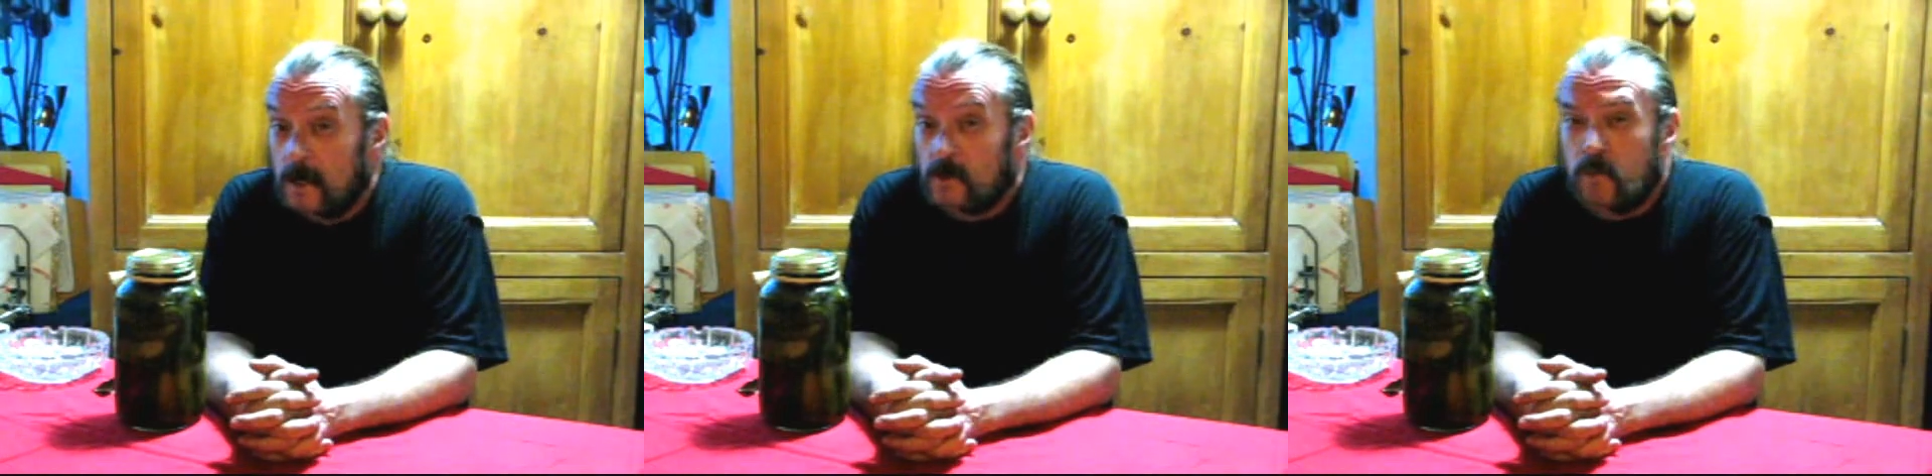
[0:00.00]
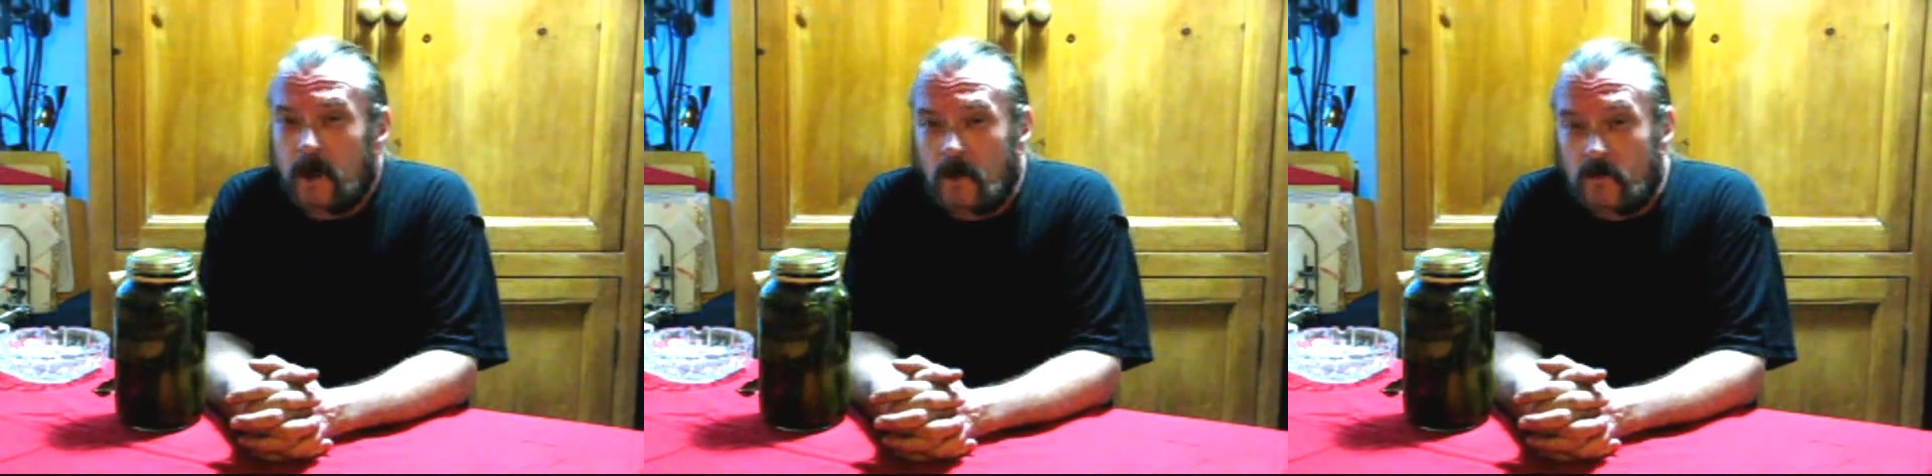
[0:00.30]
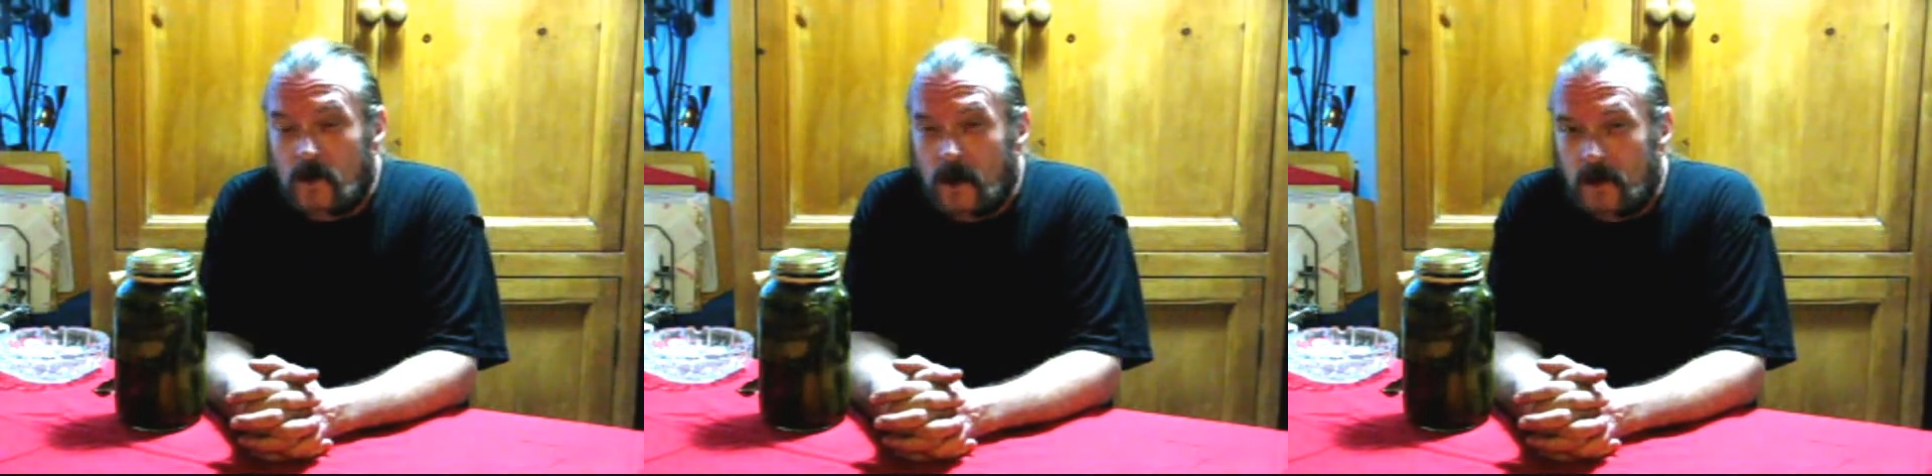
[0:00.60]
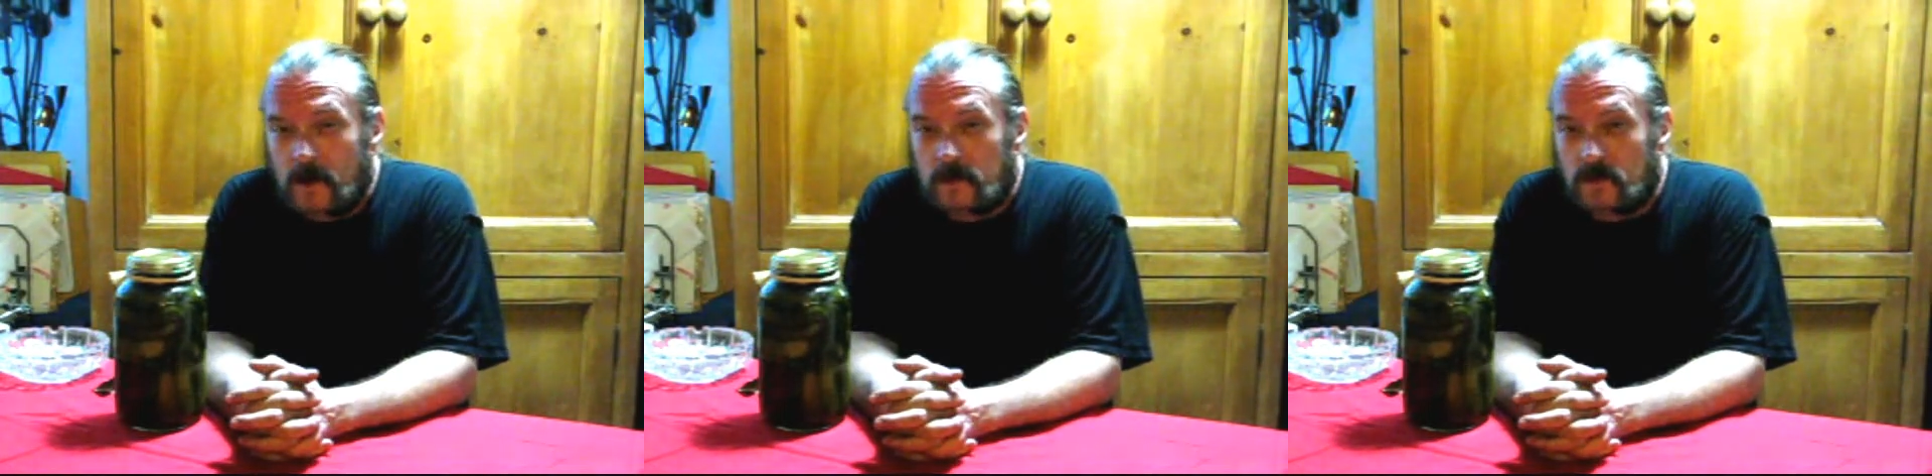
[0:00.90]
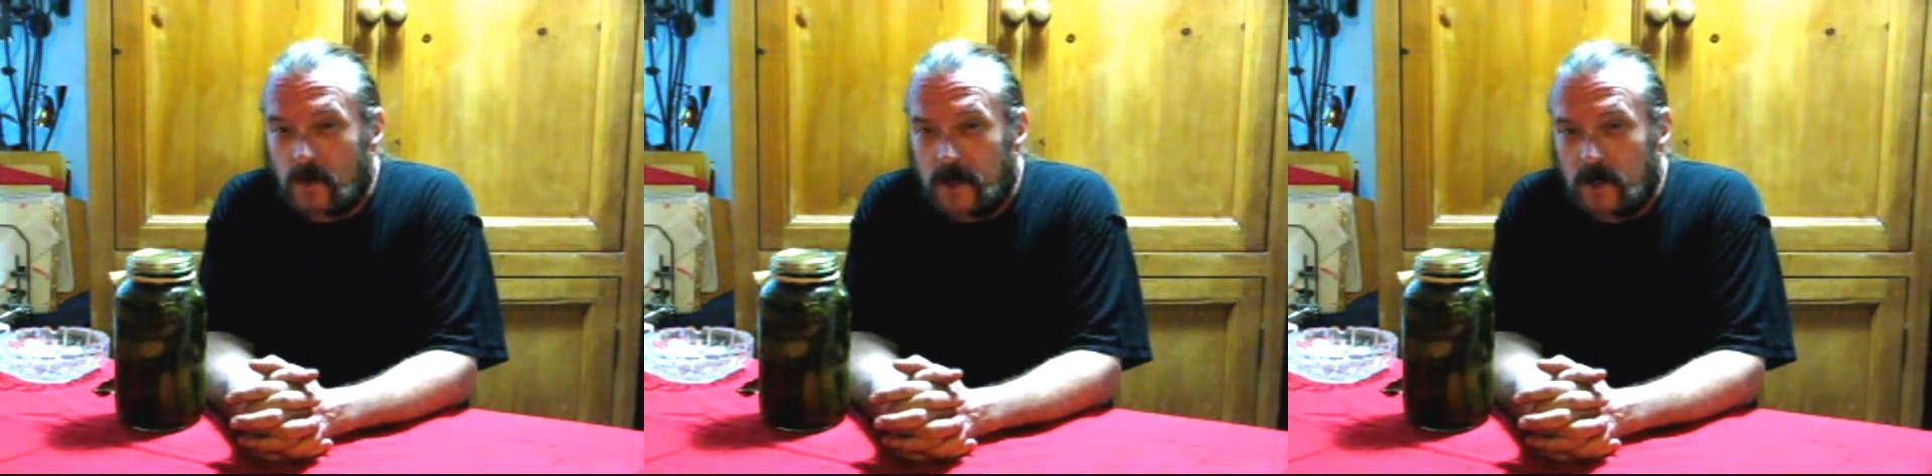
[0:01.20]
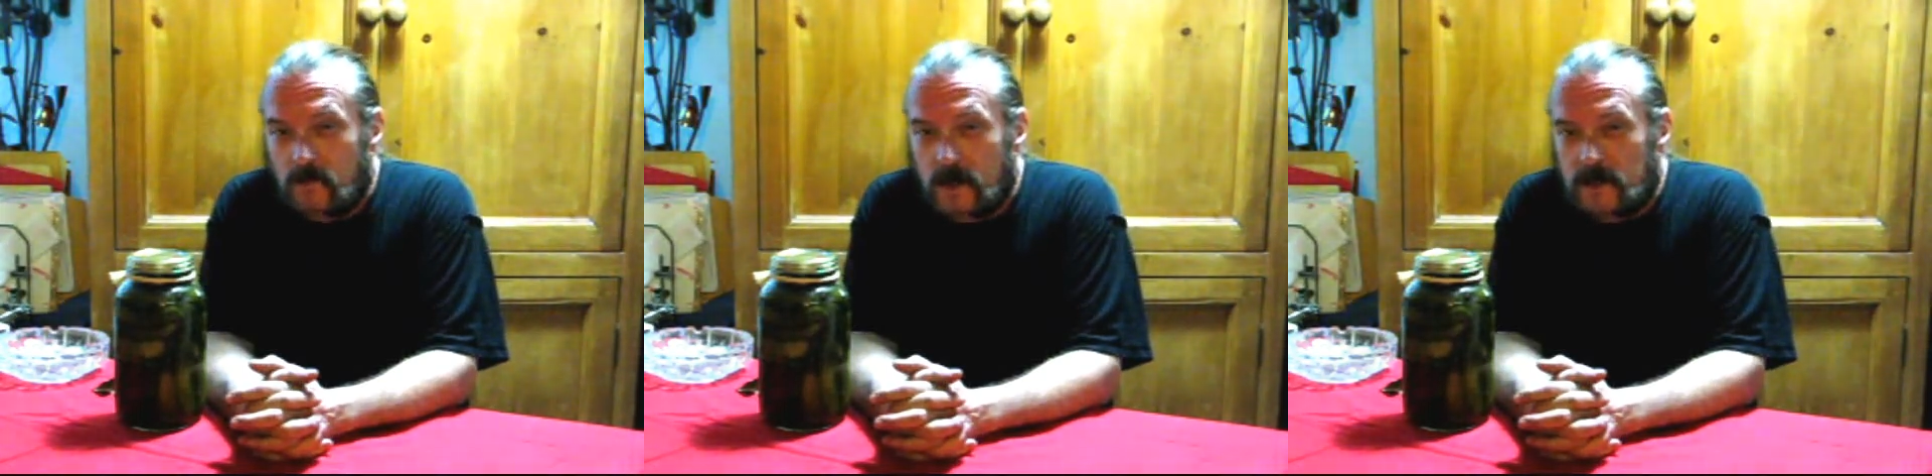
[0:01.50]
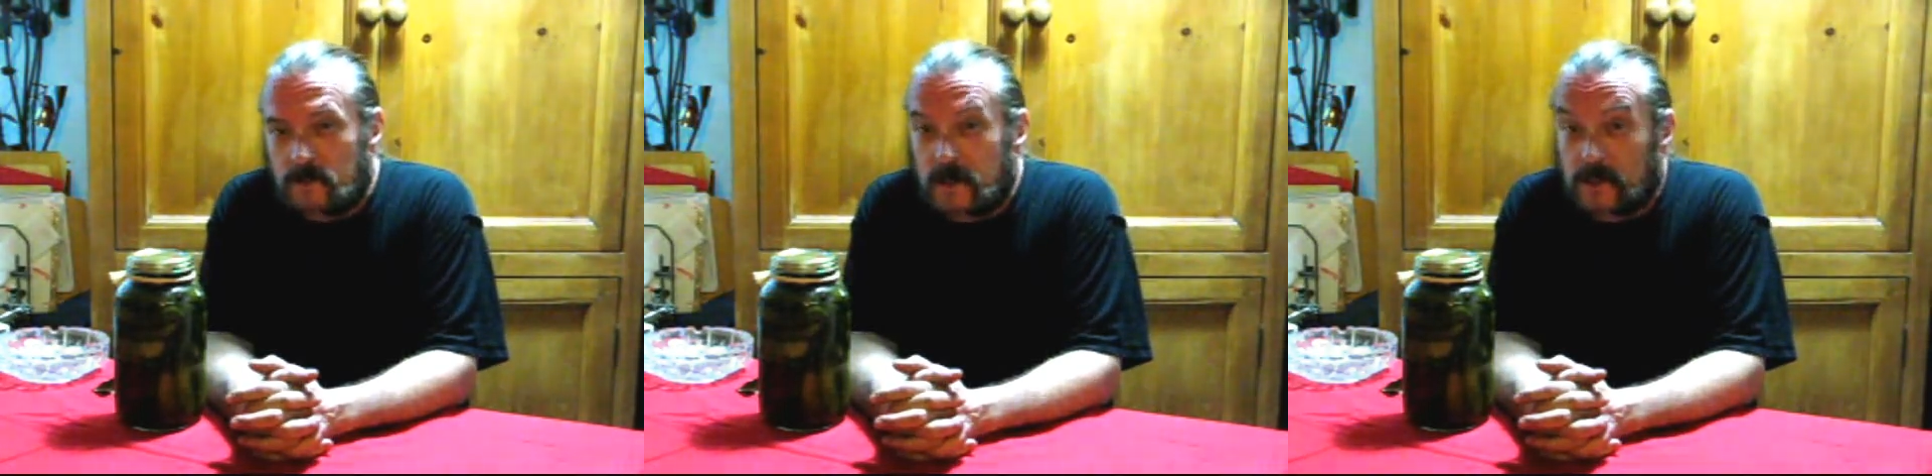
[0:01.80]
to well over 120
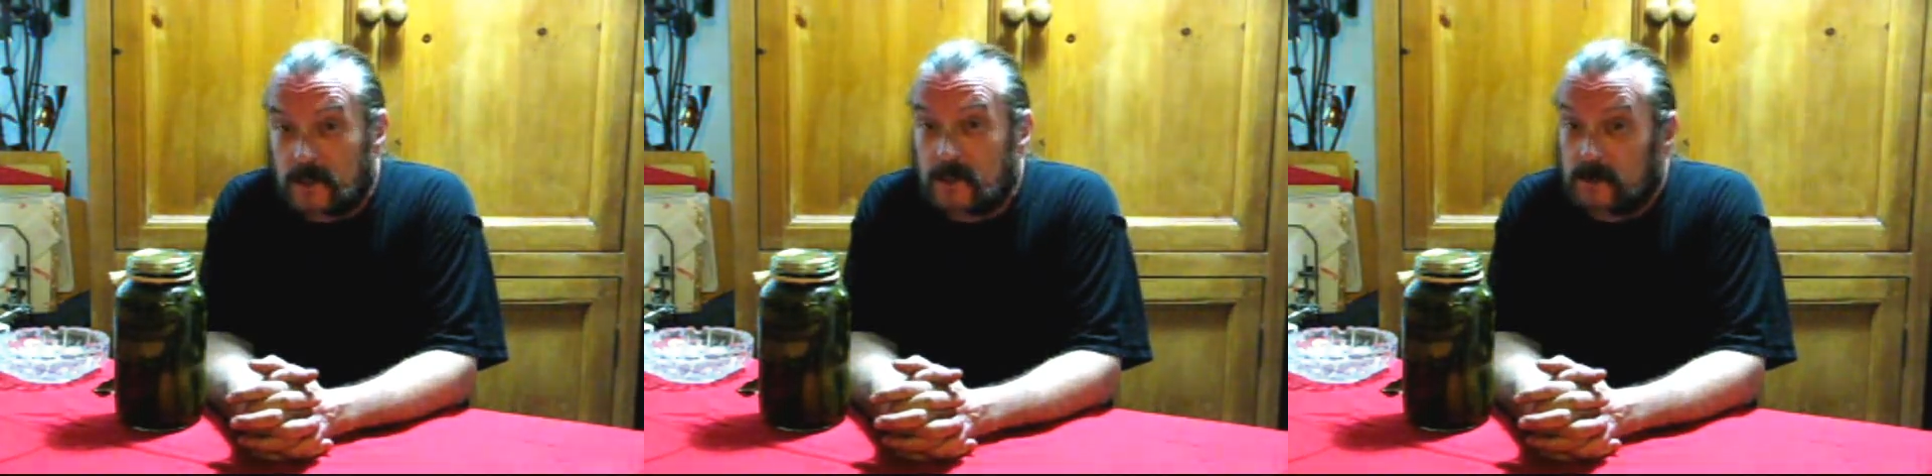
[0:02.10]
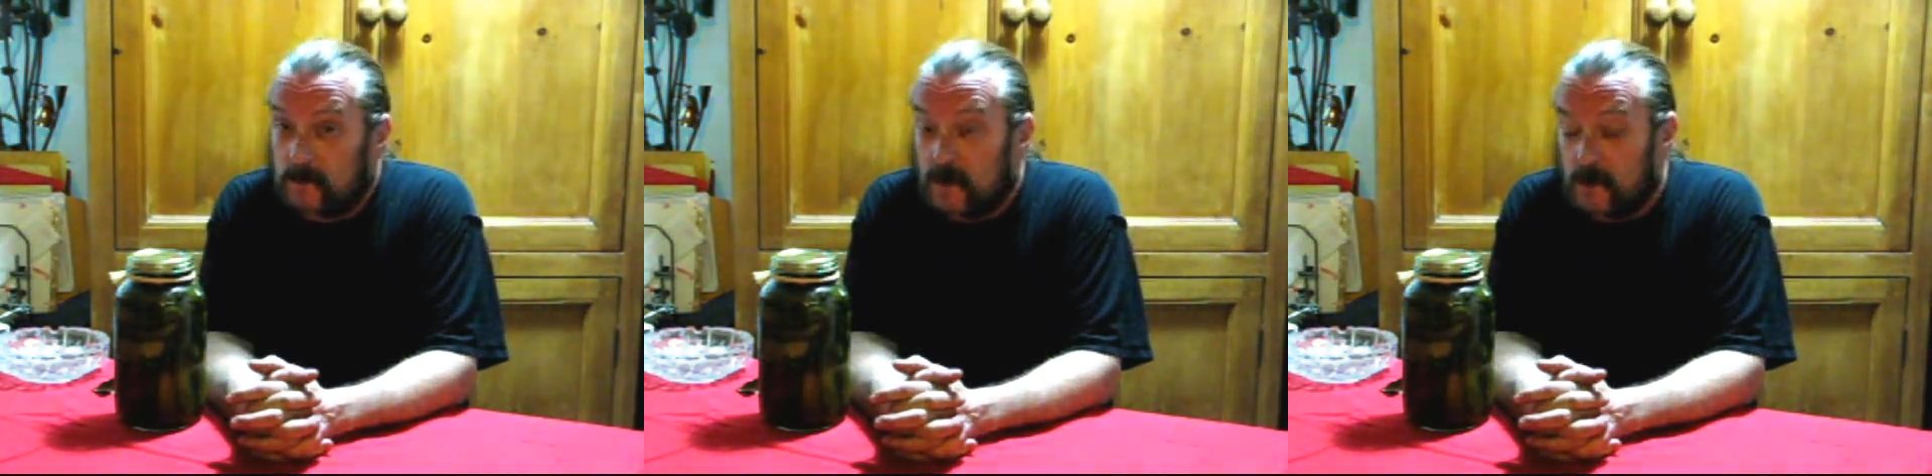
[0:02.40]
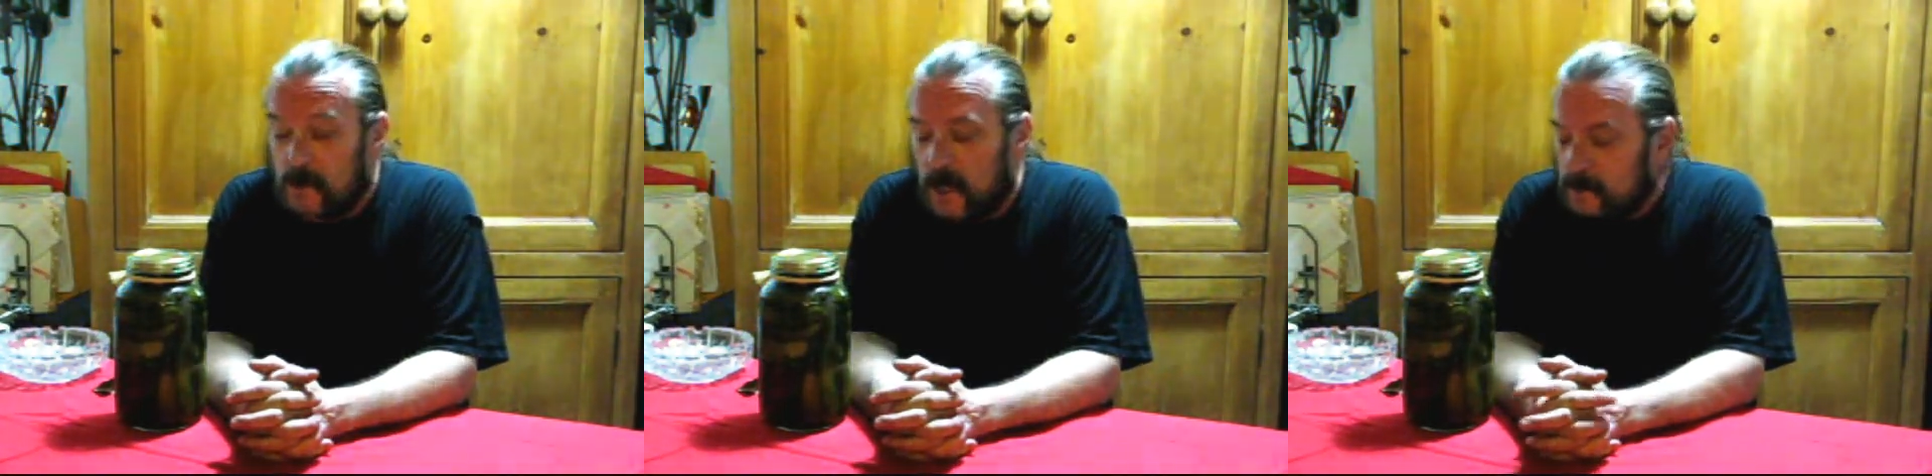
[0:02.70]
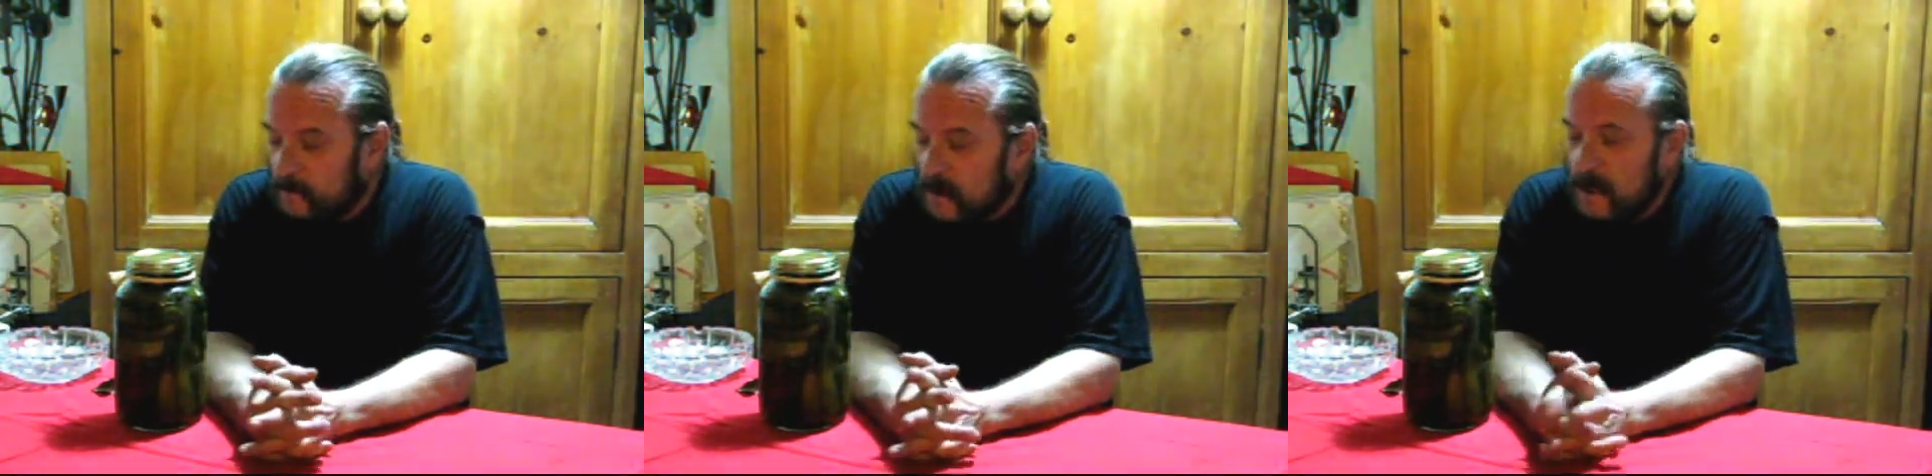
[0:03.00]
degrees because it's rocky.